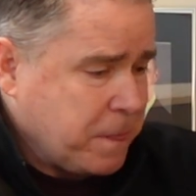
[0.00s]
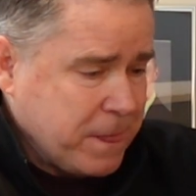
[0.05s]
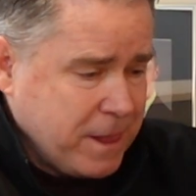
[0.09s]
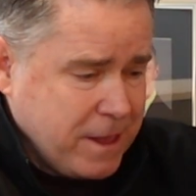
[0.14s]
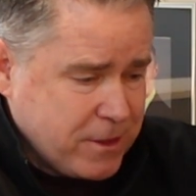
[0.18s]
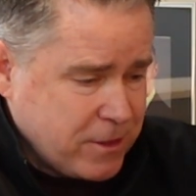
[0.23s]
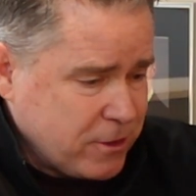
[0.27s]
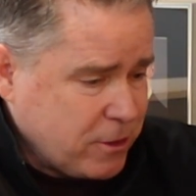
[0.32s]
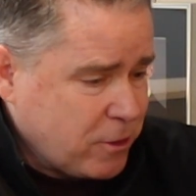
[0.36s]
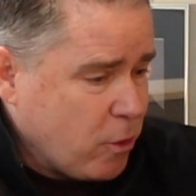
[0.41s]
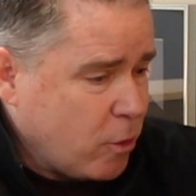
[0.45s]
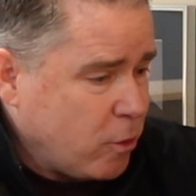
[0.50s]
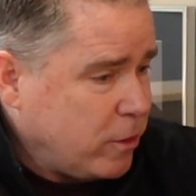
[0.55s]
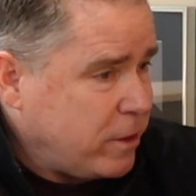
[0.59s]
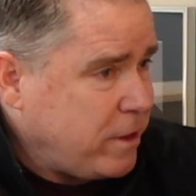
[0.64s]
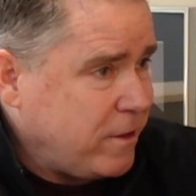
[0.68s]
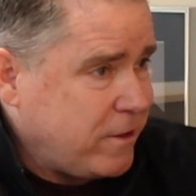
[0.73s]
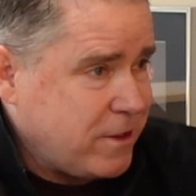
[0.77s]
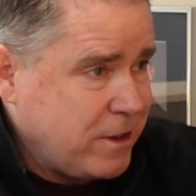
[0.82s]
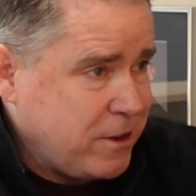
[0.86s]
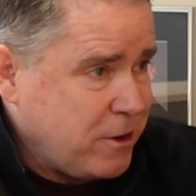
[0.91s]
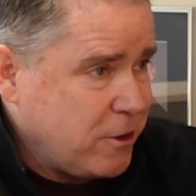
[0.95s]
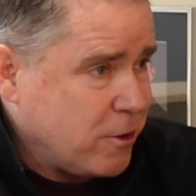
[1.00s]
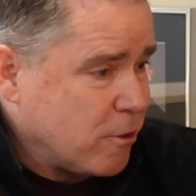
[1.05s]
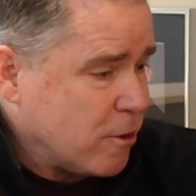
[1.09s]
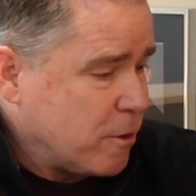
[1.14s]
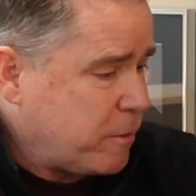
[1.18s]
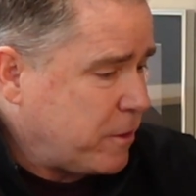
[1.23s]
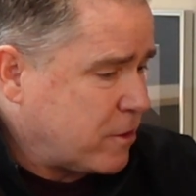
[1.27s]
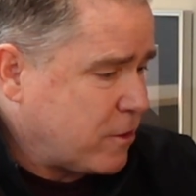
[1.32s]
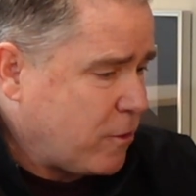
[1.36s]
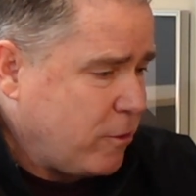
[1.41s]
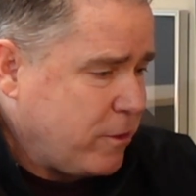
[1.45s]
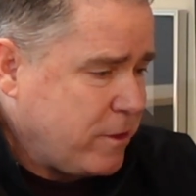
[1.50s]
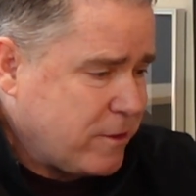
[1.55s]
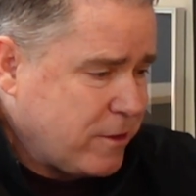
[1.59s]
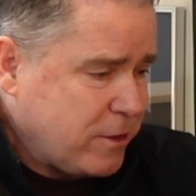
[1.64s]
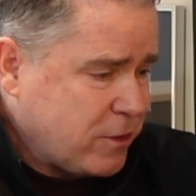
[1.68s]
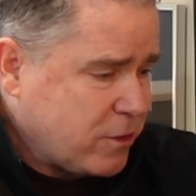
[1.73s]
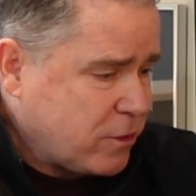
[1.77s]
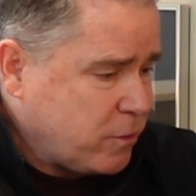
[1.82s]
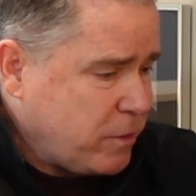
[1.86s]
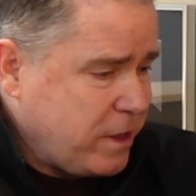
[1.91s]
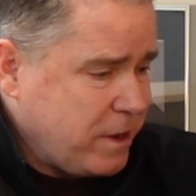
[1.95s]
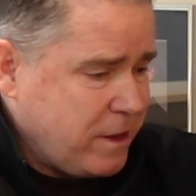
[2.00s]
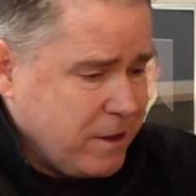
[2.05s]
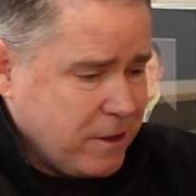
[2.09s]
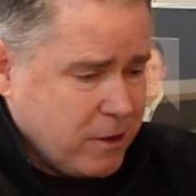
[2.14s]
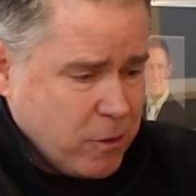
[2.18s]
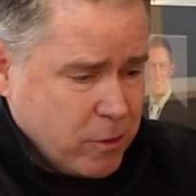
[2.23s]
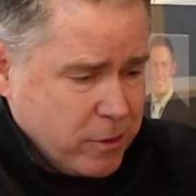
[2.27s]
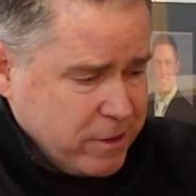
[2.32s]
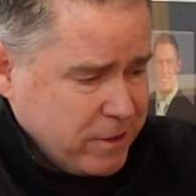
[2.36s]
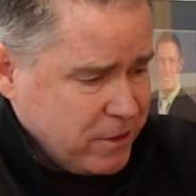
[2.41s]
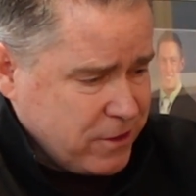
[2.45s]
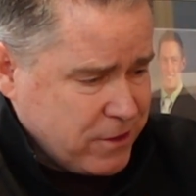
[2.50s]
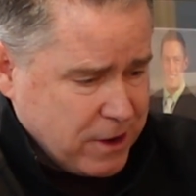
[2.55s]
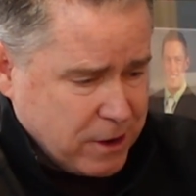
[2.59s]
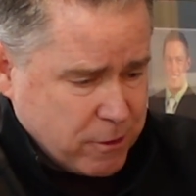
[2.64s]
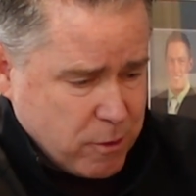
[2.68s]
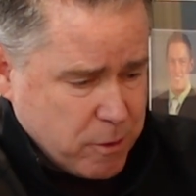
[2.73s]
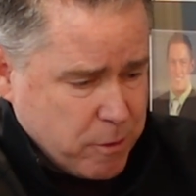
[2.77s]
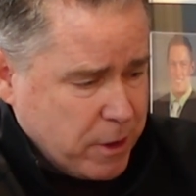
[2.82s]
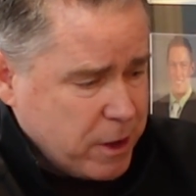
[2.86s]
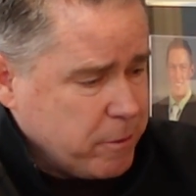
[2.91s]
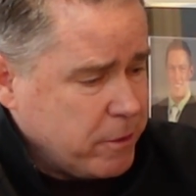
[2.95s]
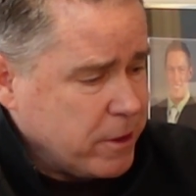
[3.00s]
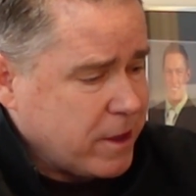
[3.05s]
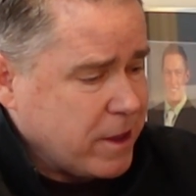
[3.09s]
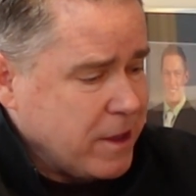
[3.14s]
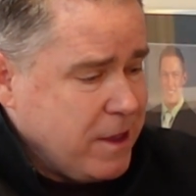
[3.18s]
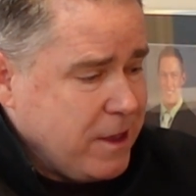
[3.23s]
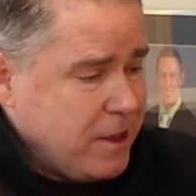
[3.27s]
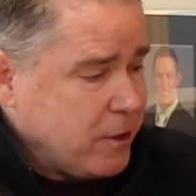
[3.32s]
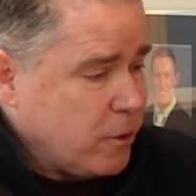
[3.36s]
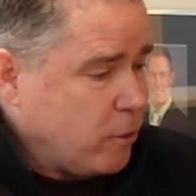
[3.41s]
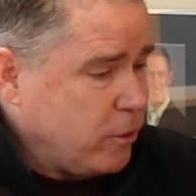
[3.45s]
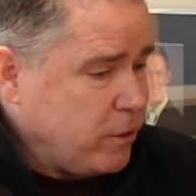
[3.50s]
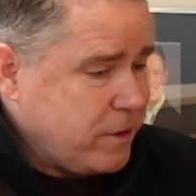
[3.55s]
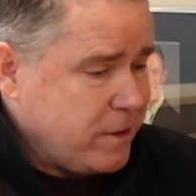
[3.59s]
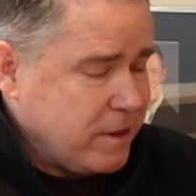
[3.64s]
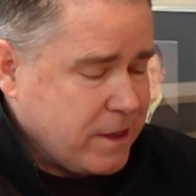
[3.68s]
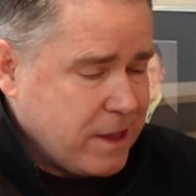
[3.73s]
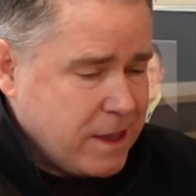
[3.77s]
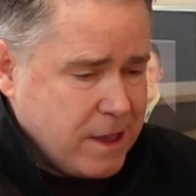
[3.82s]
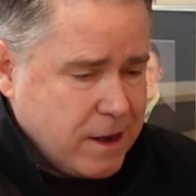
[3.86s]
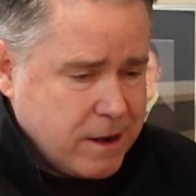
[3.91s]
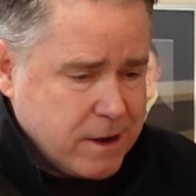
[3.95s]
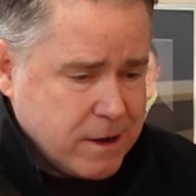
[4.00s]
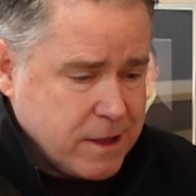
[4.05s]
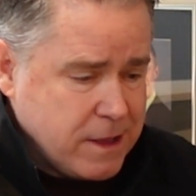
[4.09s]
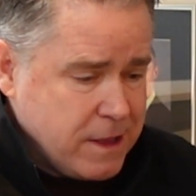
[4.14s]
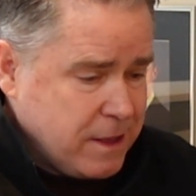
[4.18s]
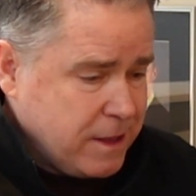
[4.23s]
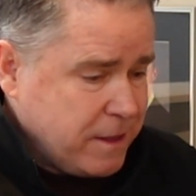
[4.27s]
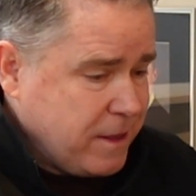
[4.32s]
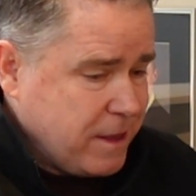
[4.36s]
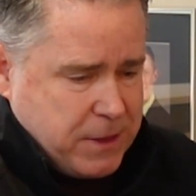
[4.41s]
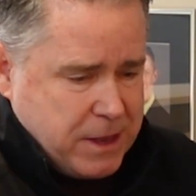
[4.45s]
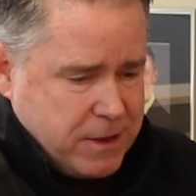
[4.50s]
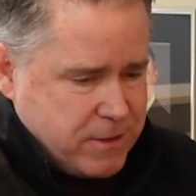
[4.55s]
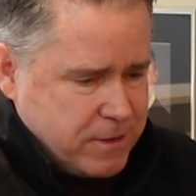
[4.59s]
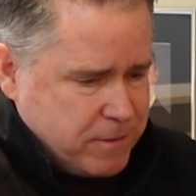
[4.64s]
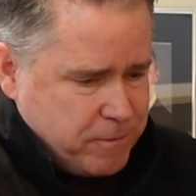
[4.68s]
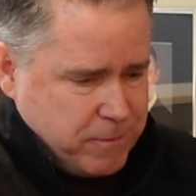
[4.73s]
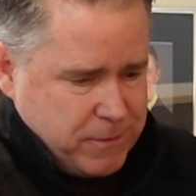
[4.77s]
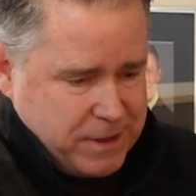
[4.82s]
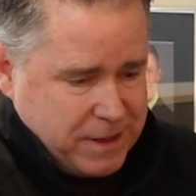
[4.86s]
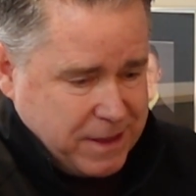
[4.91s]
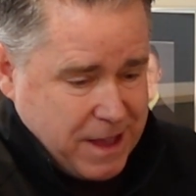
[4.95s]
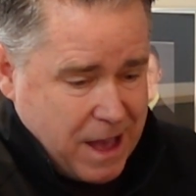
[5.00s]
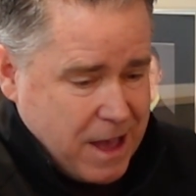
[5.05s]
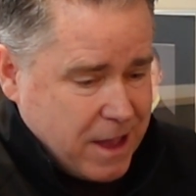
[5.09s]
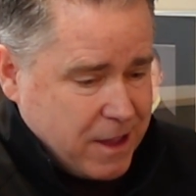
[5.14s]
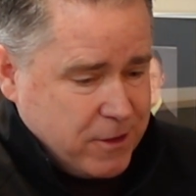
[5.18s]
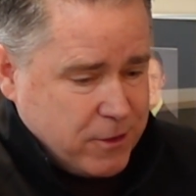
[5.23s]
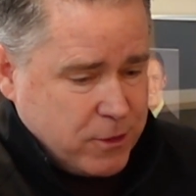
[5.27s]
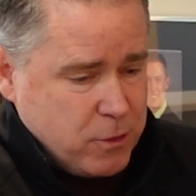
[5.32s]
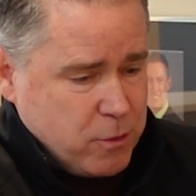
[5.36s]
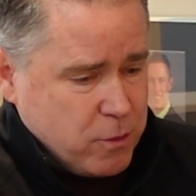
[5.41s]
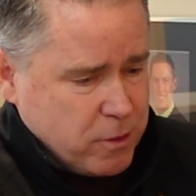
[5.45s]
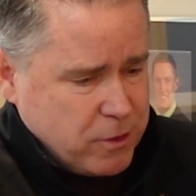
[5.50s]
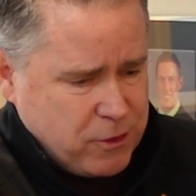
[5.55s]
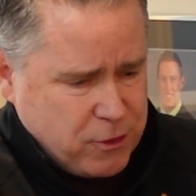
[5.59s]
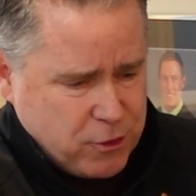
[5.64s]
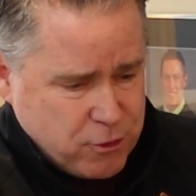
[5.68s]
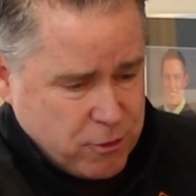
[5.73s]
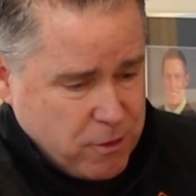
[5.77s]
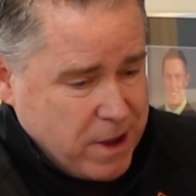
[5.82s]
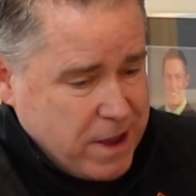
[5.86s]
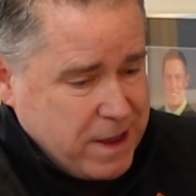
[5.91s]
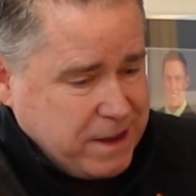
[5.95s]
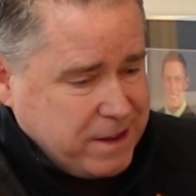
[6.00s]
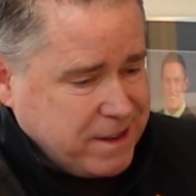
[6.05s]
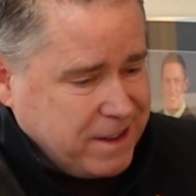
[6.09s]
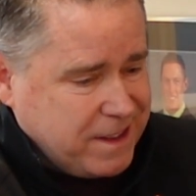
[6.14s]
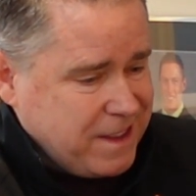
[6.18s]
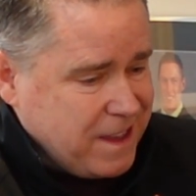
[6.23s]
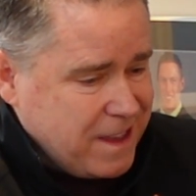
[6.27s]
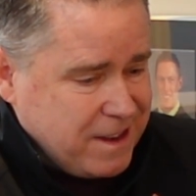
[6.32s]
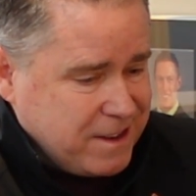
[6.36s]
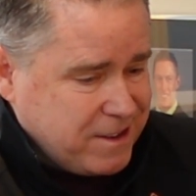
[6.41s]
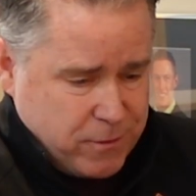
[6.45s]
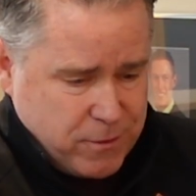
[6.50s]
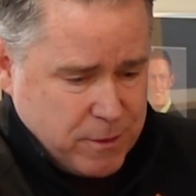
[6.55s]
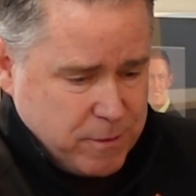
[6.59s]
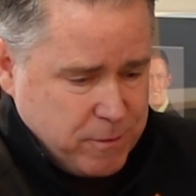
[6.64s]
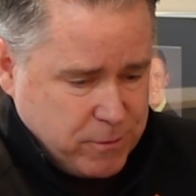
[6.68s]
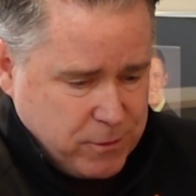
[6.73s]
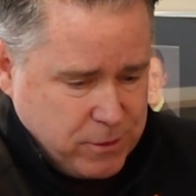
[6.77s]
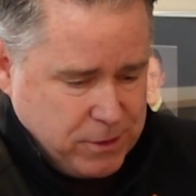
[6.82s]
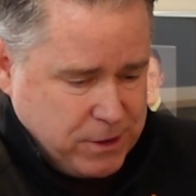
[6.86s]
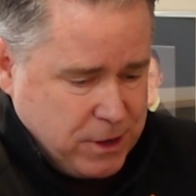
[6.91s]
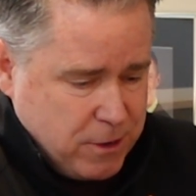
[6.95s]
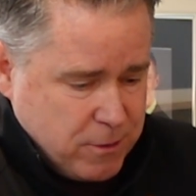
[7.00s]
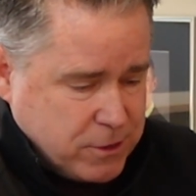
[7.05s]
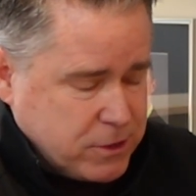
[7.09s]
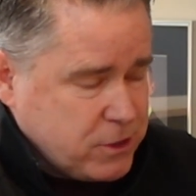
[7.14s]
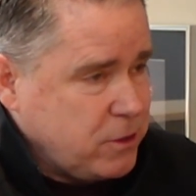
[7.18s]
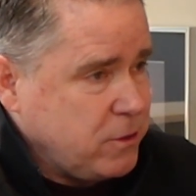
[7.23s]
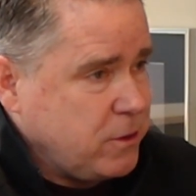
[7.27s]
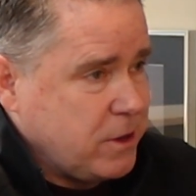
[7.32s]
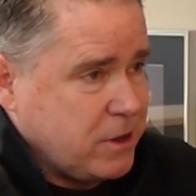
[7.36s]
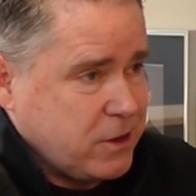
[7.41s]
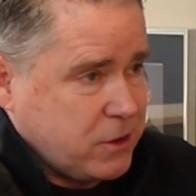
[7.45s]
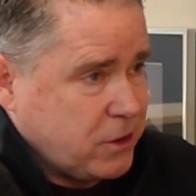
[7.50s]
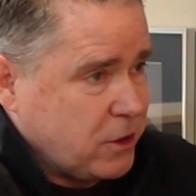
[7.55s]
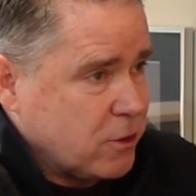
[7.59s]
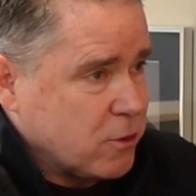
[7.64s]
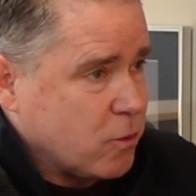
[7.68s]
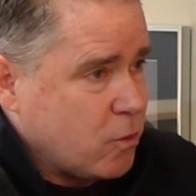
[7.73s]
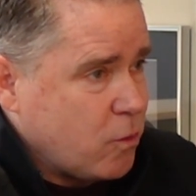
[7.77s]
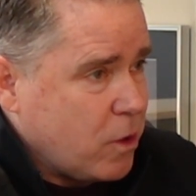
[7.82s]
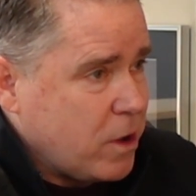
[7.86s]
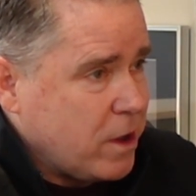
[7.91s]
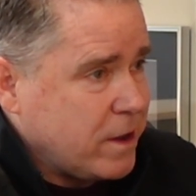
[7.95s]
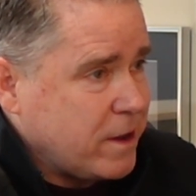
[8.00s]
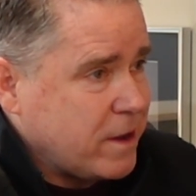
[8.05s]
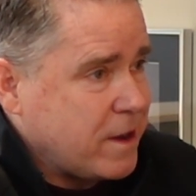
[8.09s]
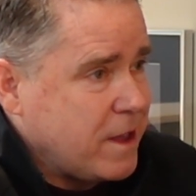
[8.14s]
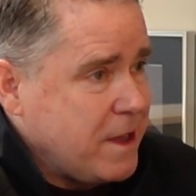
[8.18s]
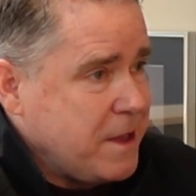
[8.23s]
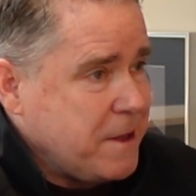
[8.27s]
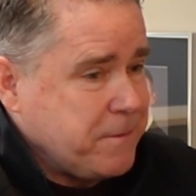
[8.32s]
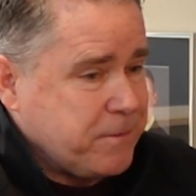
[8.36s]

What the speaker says: It's goalies in Europe. It's goalies in Sweden, goalies in Czech Republic, goalies in Canada. It's guys who are trying to get from tier 2 to tier 1.